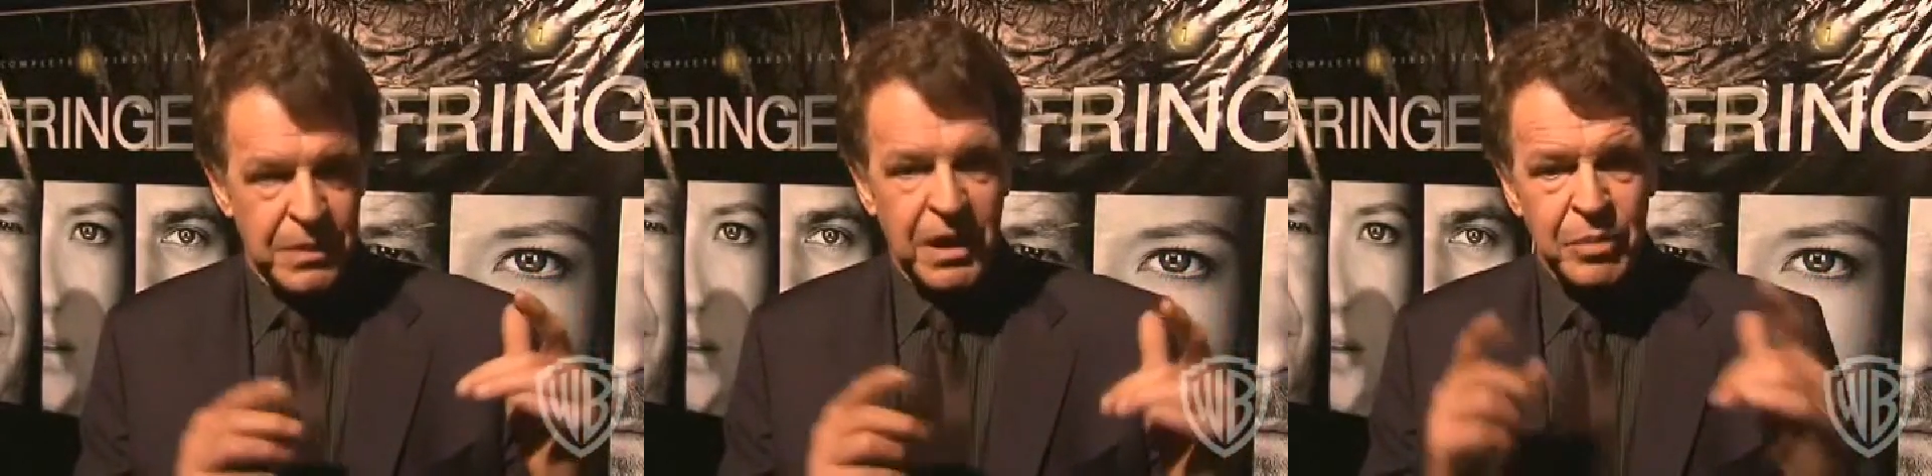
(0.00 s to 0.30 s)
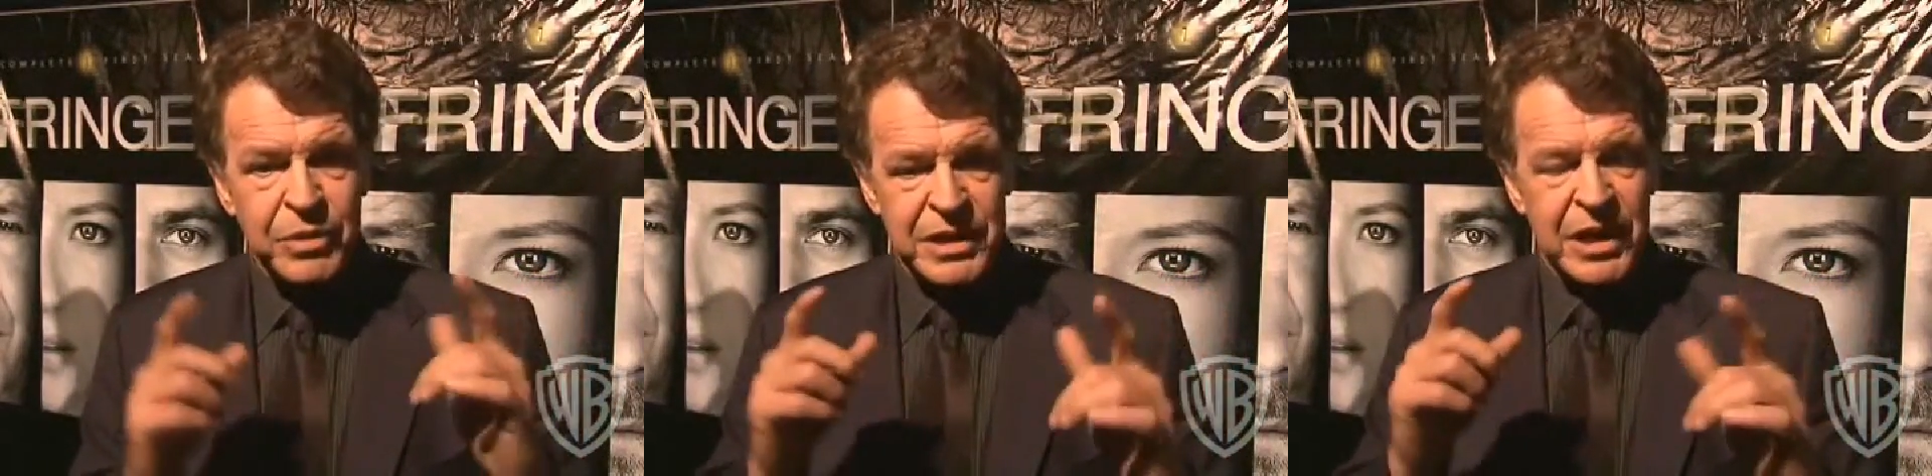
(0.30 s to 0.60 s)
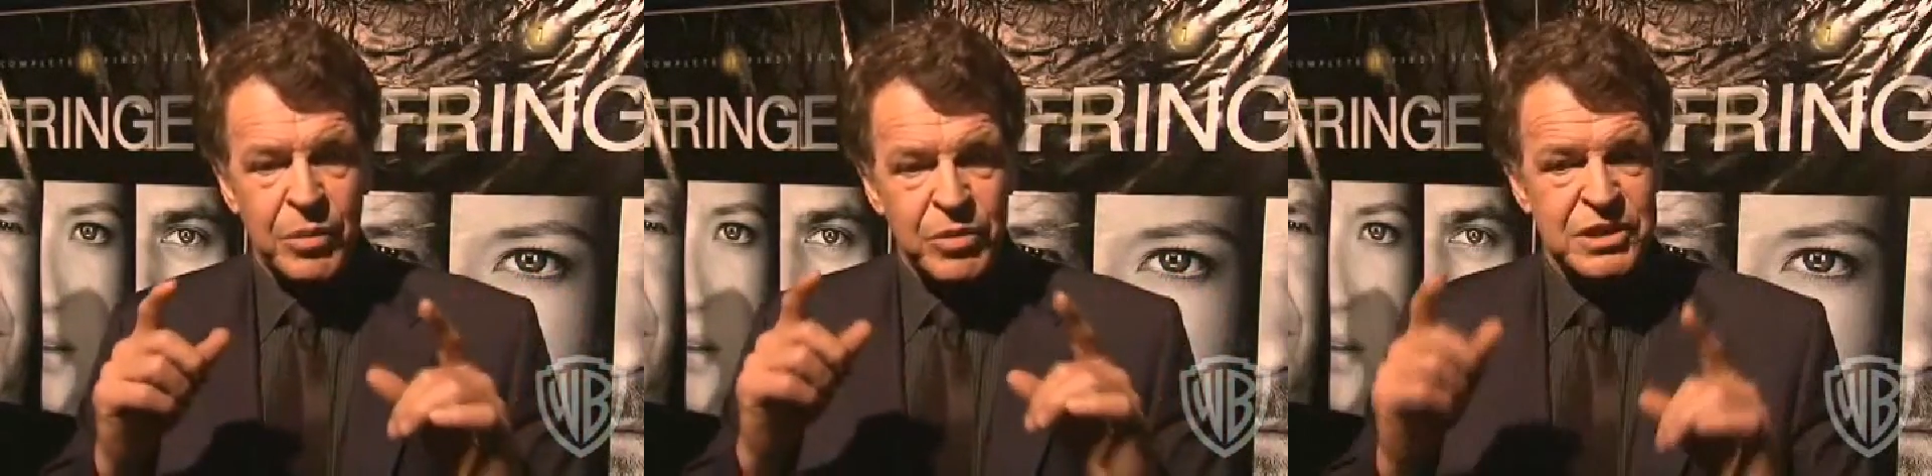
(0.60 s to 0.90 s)
I
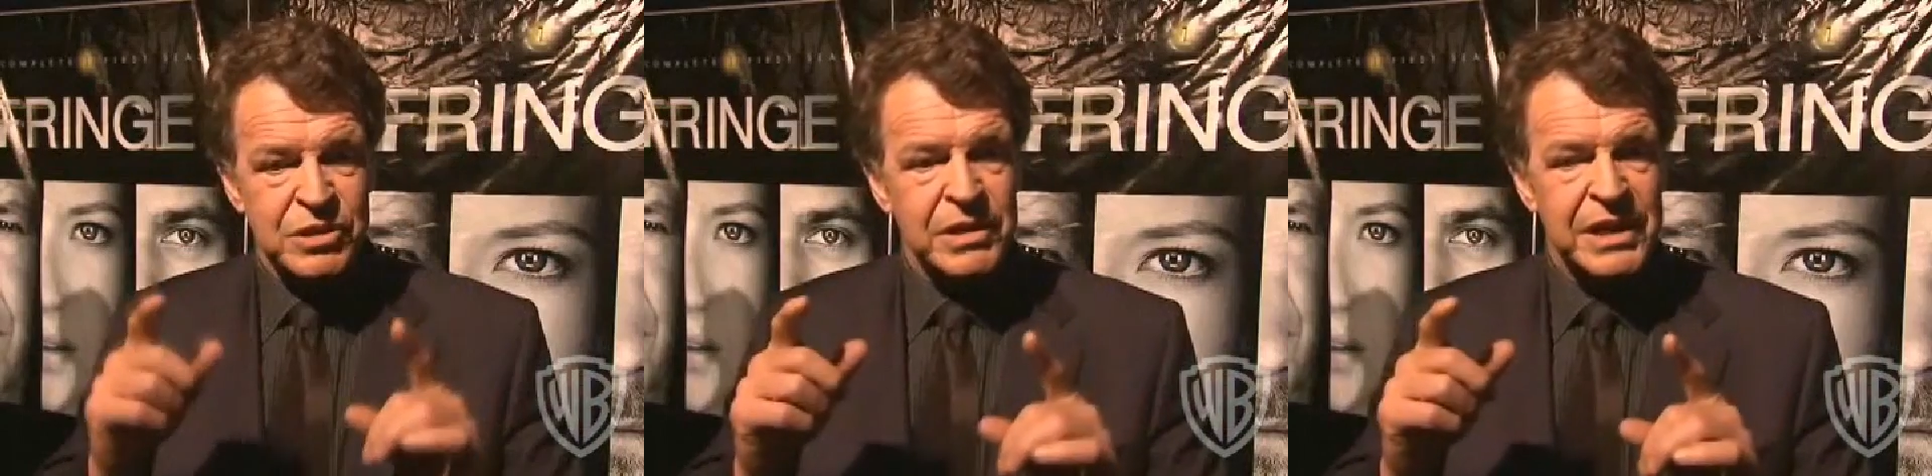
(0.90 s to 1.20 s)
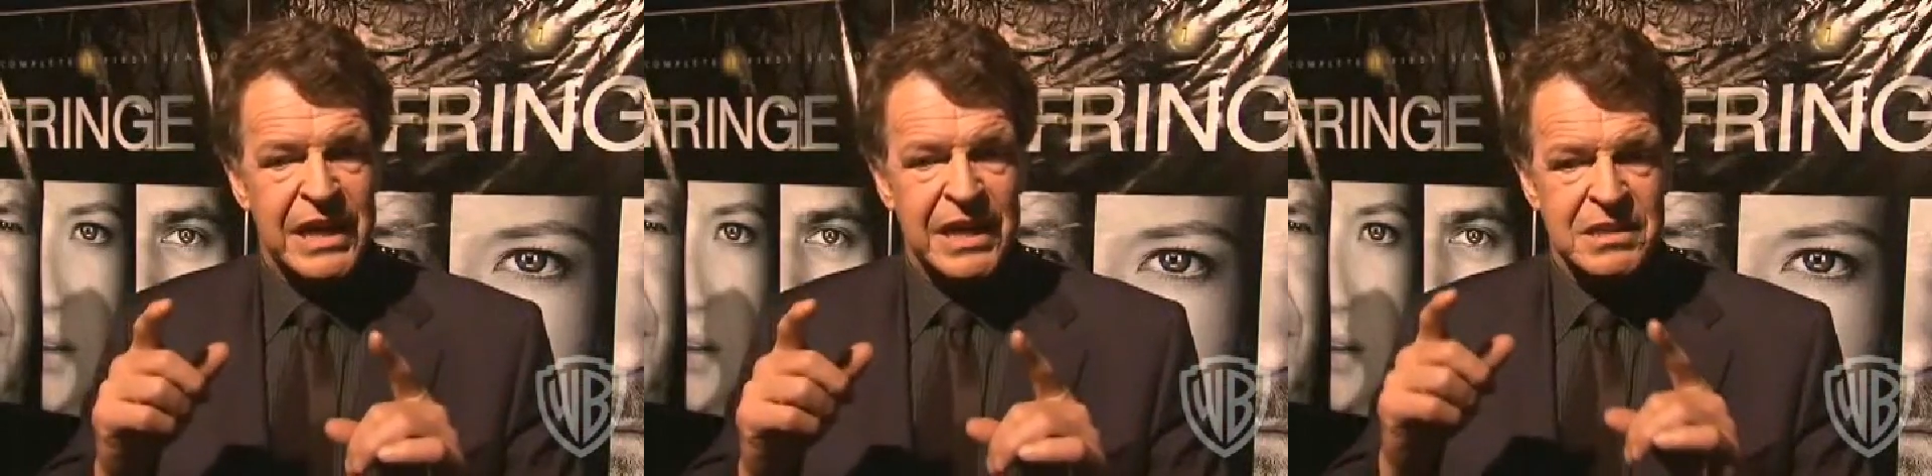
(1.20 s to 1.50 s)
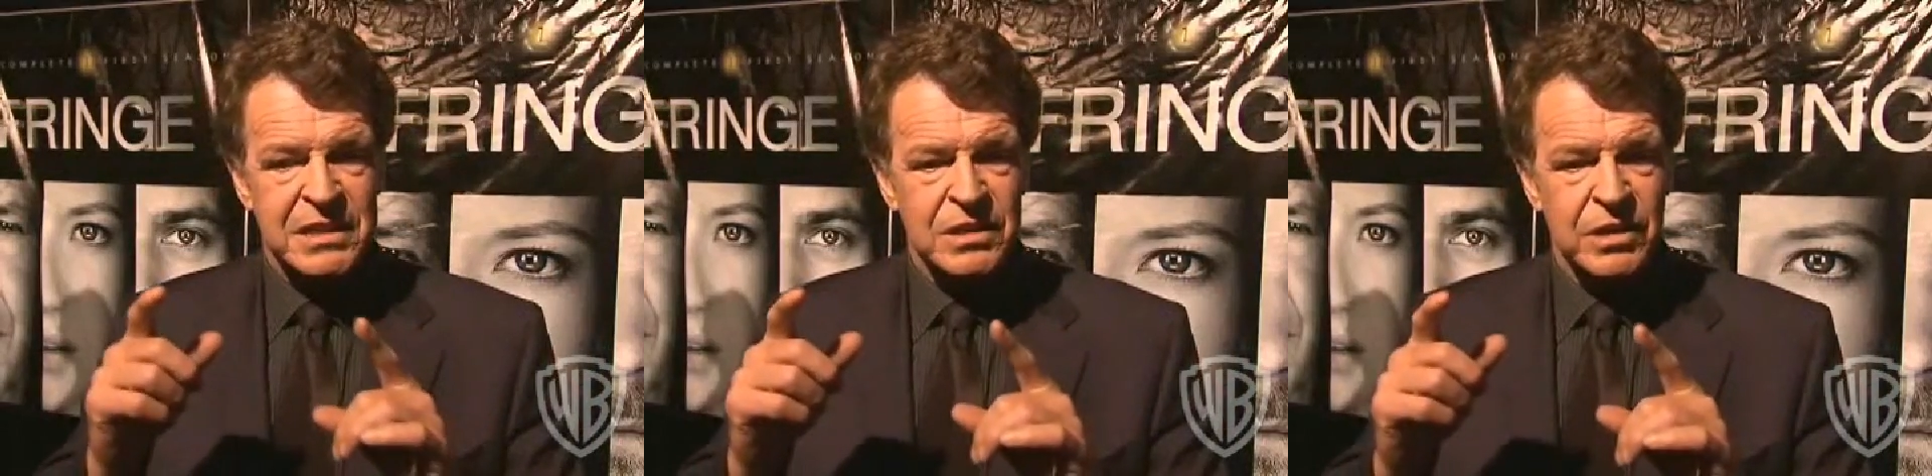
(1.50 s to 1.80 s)
would certainly
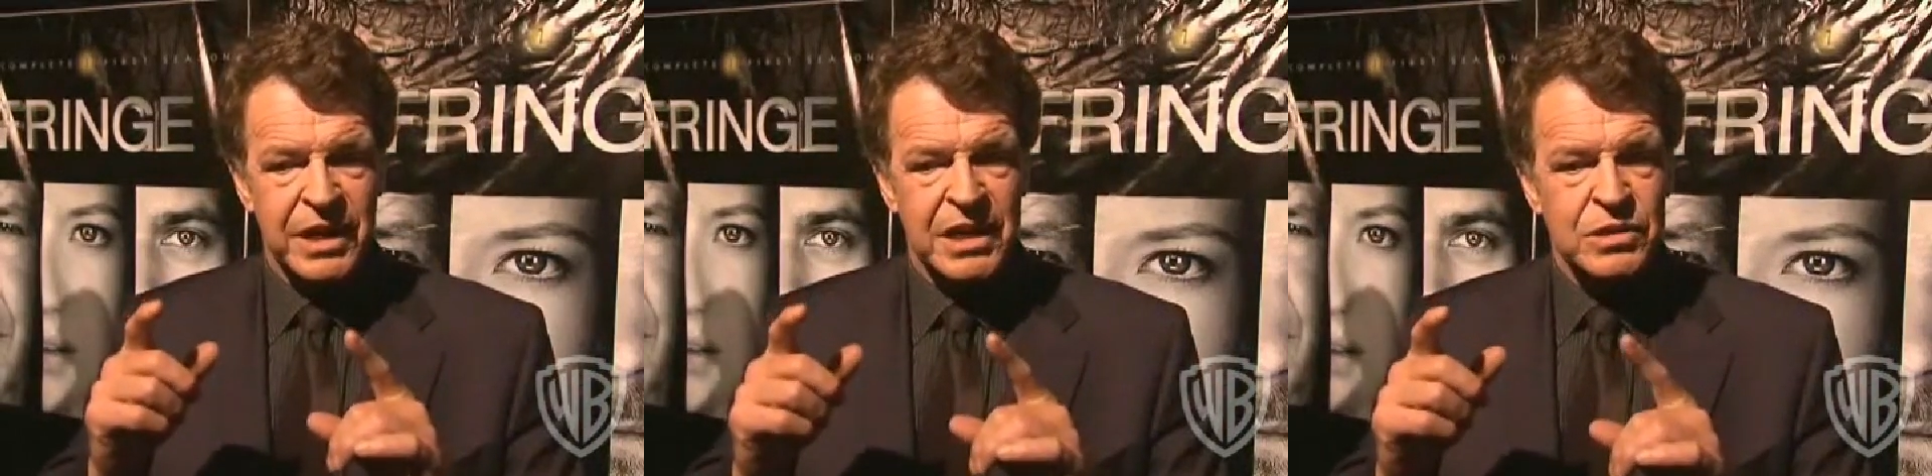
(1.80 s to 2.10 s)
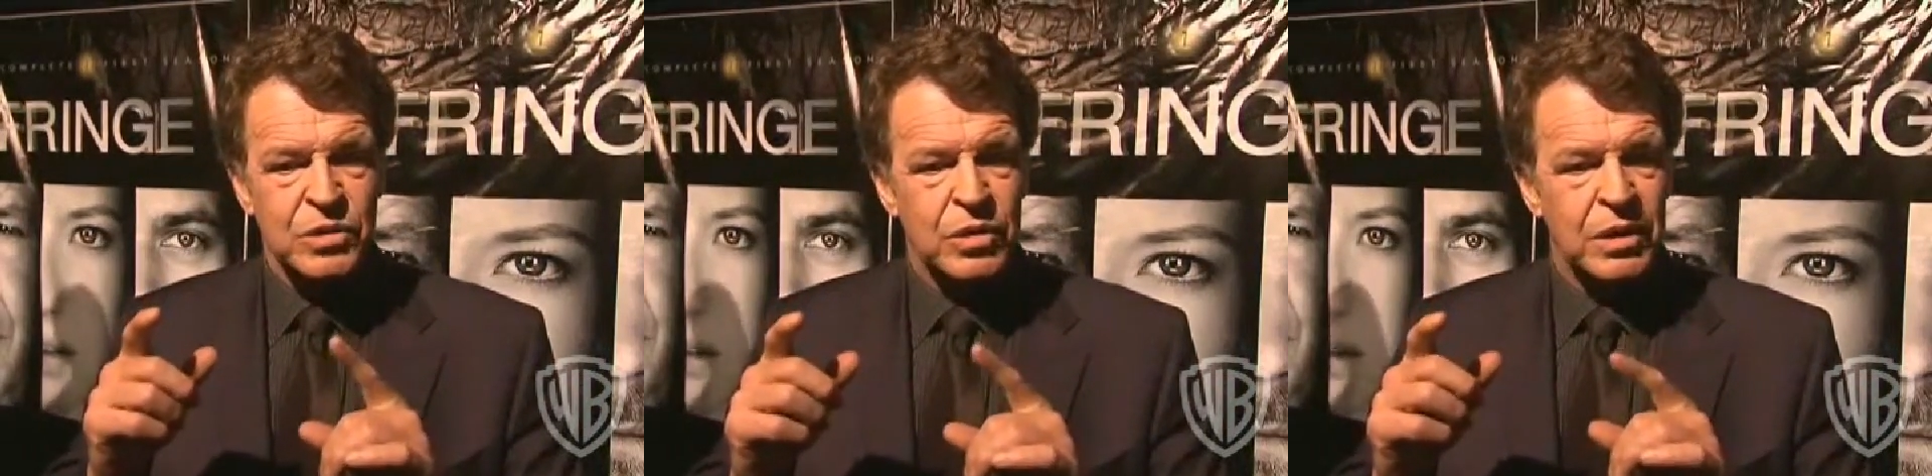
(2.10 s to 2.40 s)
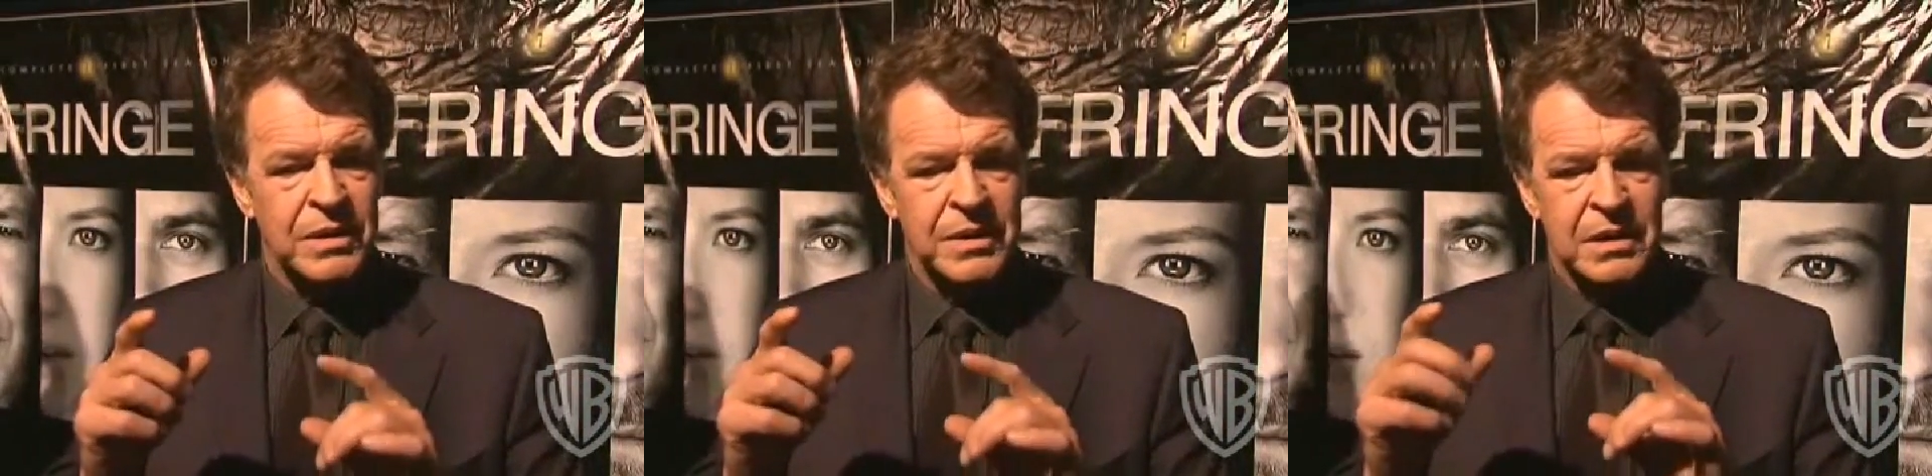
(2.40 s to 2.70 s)
actually not ignore